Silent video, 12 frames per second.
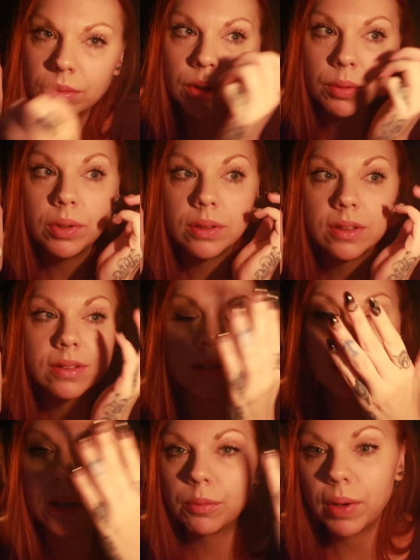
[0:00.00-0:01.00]
Maybe this is
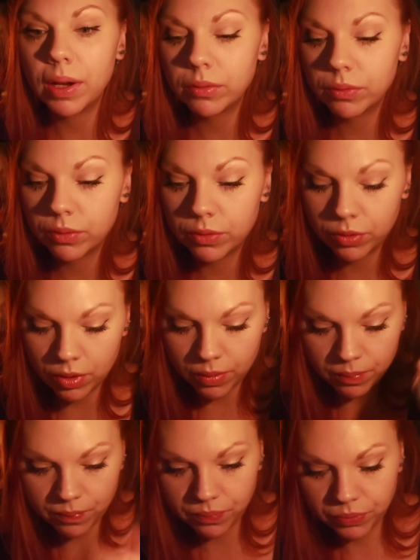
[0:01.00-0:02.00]
like back
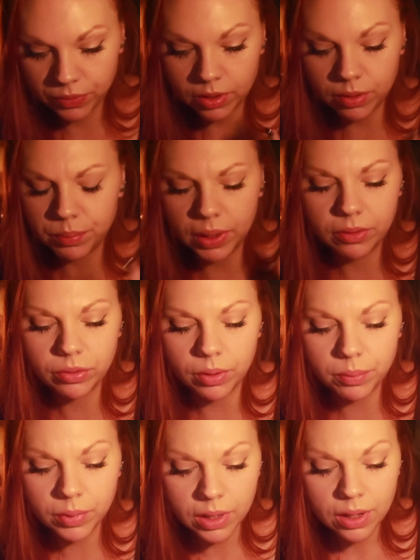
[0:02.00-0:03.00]
from, oh, back
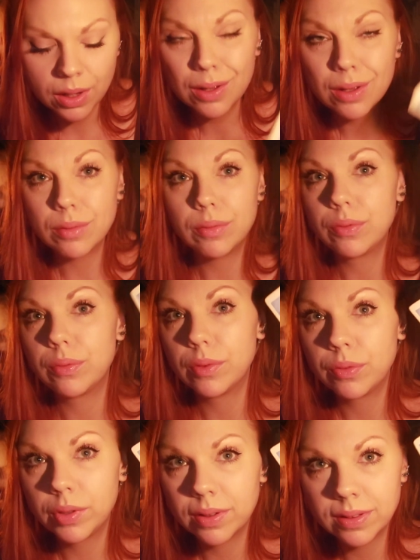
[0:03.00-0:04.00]
from,
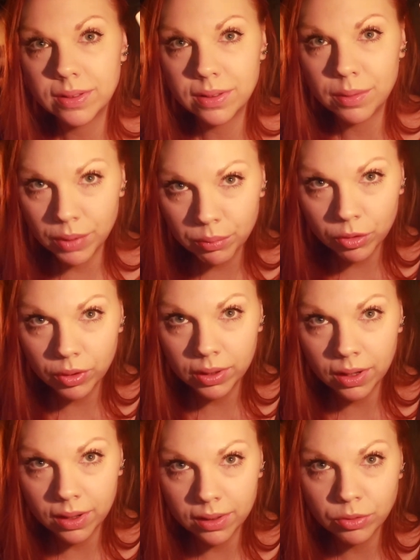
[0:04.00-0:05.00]
because this is a memory
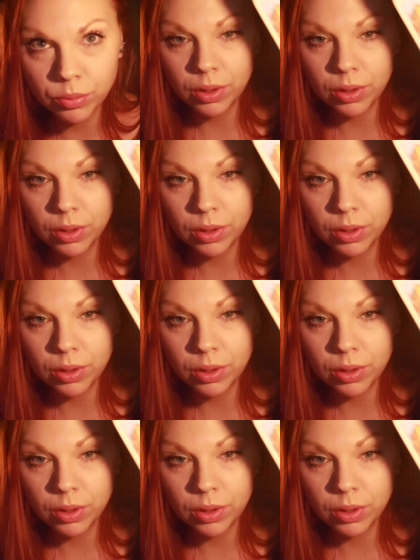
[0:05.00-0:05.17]
count as